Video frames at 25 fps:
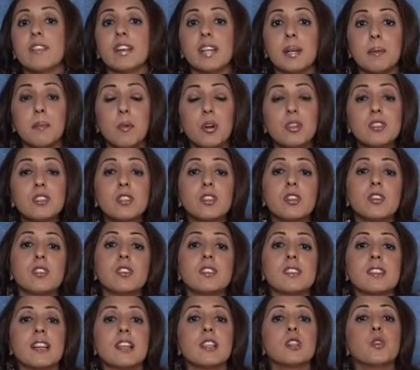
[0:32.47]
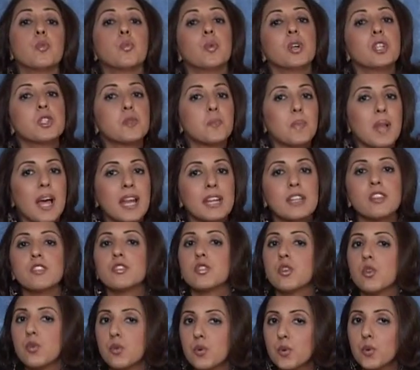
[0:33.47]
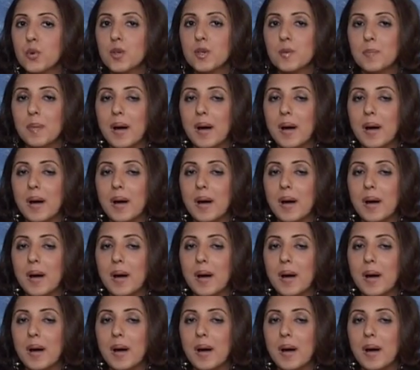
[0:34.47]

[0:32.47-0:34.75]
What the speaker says: and I'm also going to tell you which planet you're ruled